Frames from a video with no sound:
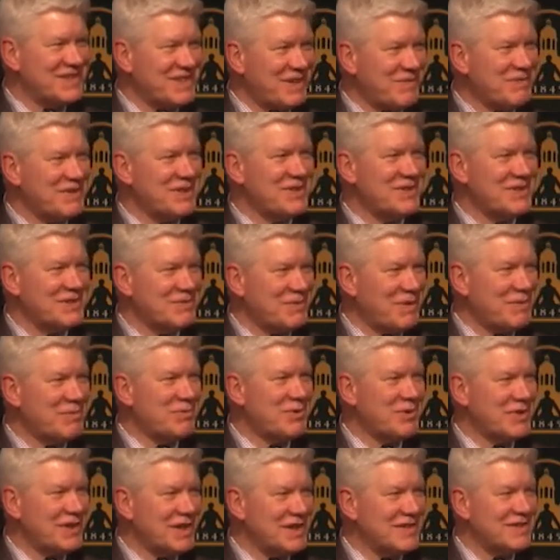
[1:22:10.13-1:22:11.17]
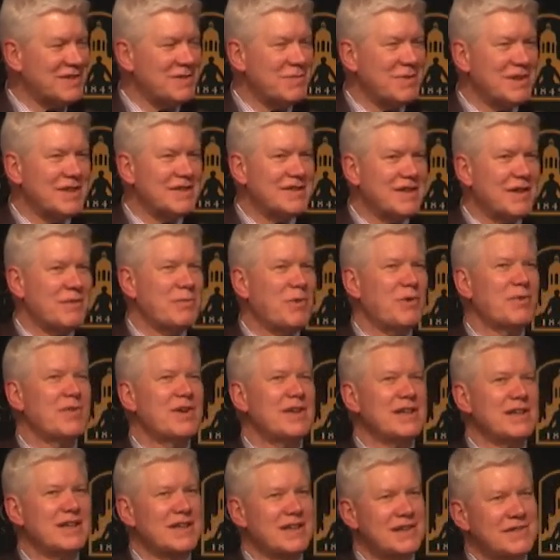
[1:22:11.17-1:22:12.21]
somebody talks about progress in the humanities, I'm
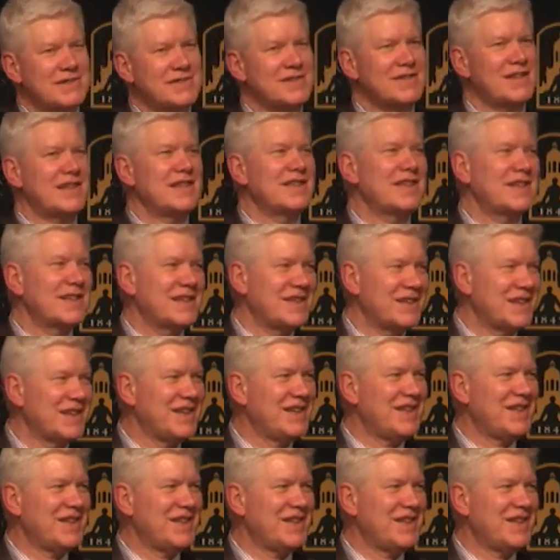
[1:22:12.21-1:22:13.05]
already kind of slightly